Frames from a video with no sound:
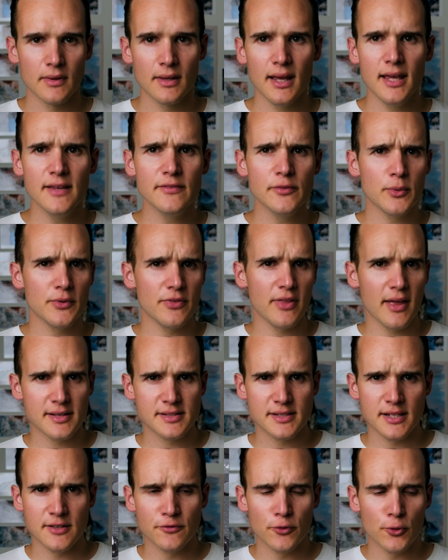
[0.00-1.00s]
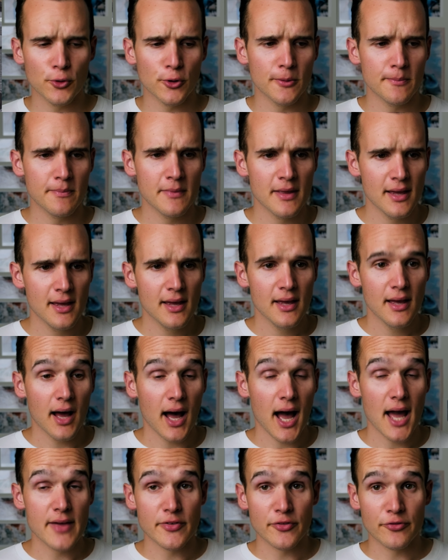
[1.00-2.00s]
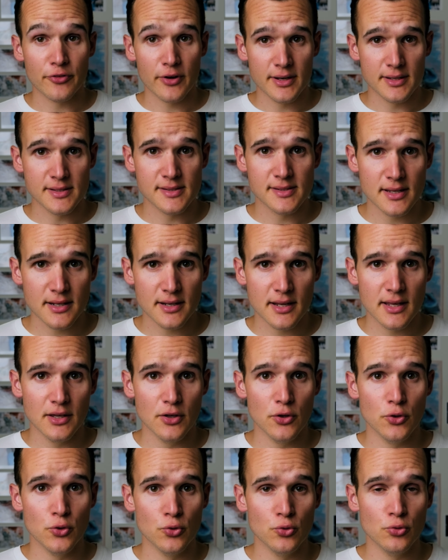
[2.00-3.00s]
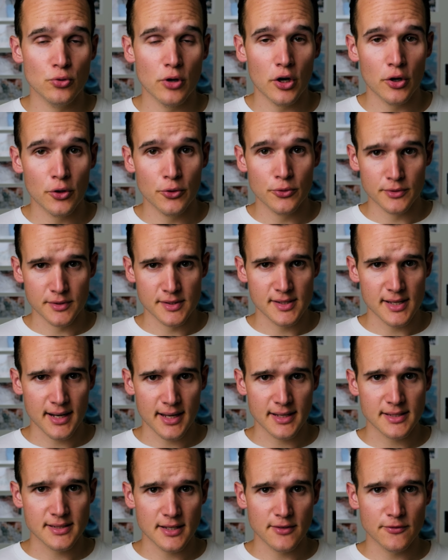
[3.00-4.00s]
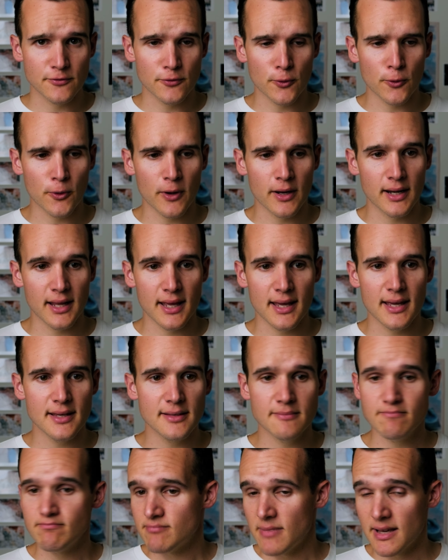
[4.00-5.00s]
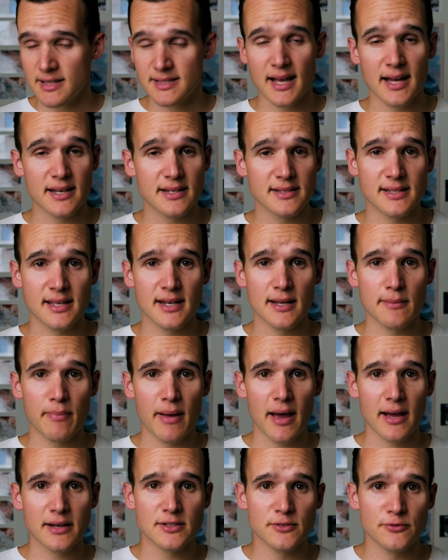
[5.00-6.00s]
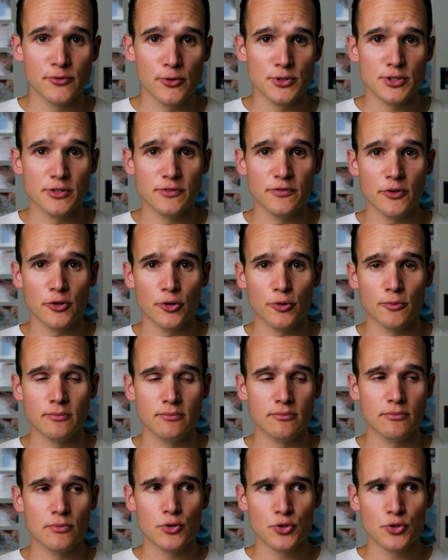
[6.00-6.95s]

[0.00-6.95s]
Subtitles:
Even with the X-T4, I have a friend in Sydney who owns an X-T4 and he has had to send it back to Fujifilm